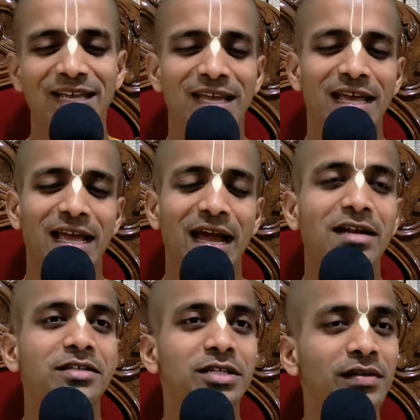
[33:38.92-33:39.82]

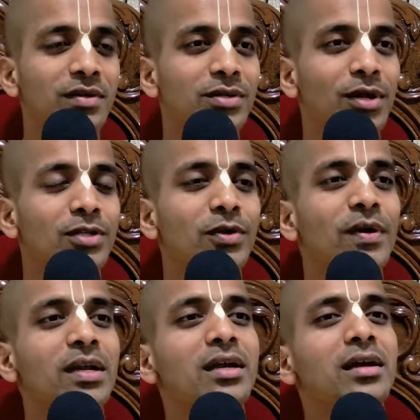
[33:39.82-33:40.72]
And she was also a
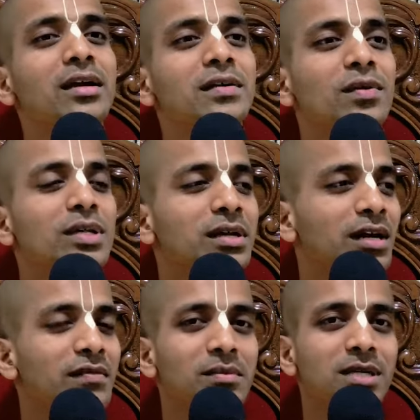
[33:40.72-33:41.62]
very great devotee
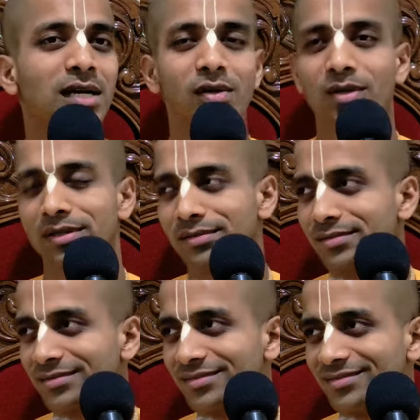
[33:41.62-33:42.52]
right from childhood.
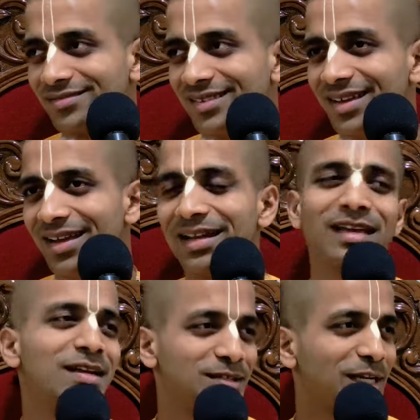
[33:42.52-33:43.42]

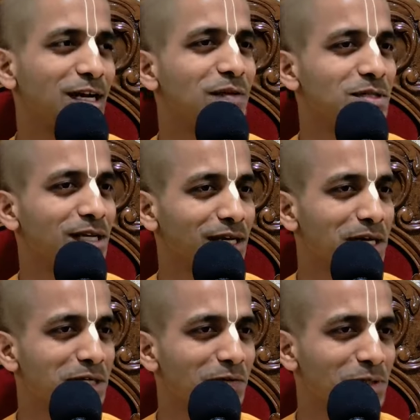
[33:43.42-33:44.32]
Like Rasika was a
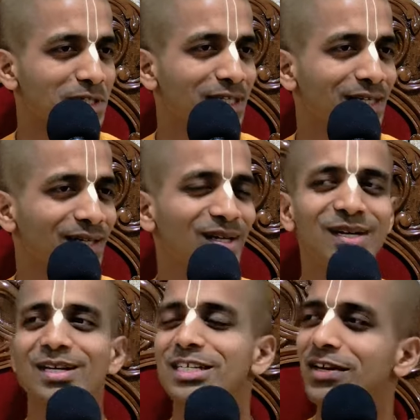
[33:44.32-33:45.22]
great devotee,
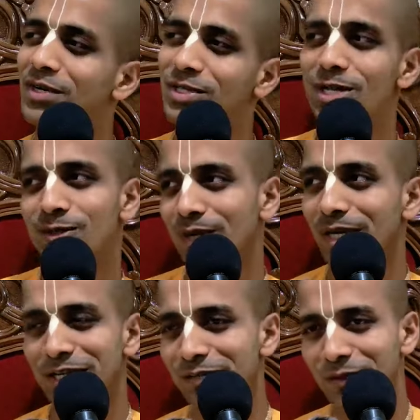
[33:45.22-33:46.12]
she was also a
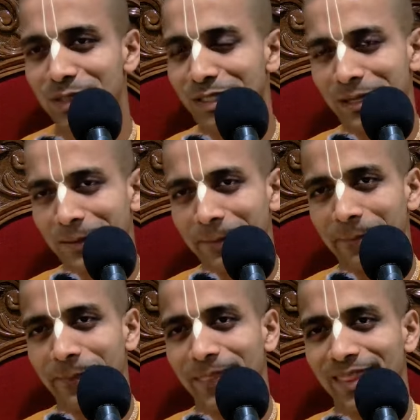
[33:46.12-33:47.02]
great devotee.
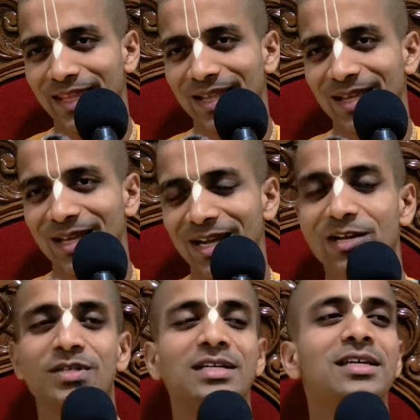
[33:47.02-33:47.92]

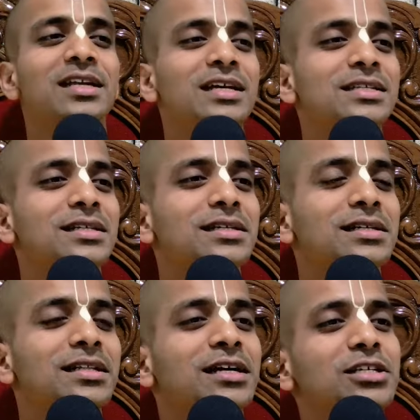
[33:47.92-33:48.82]
To such an extent
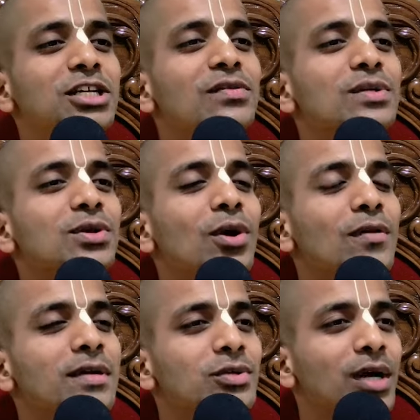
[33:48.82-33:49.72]
that she was
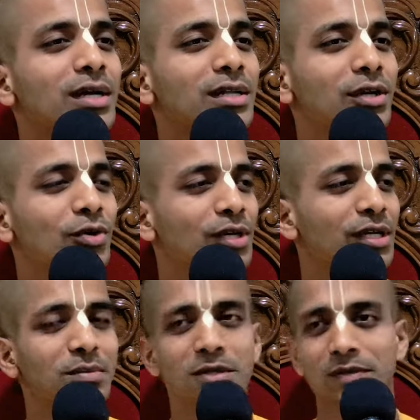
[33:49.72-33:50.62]
always chanting the holy
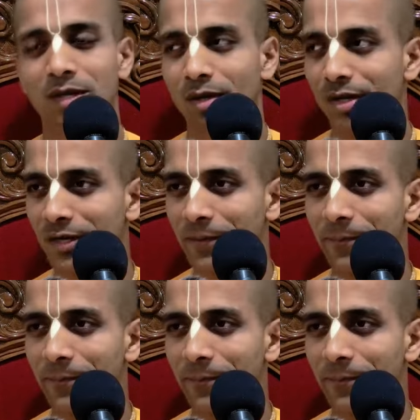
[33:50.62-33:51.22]
names of the Lord.